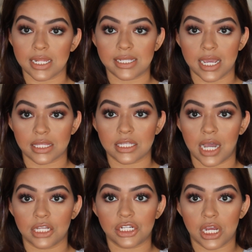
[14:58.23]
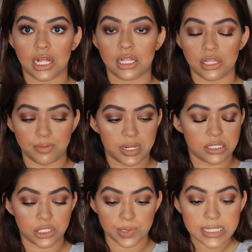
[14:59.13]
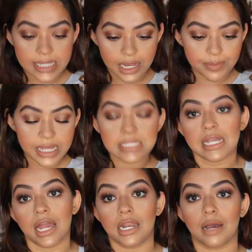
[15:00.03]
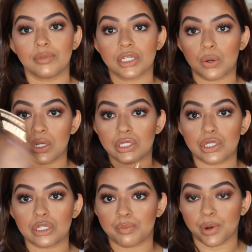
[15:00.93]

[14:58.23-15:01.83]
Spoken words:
just going to take the Tatcha Luminous Dewy Skin Mist, and I'm just going to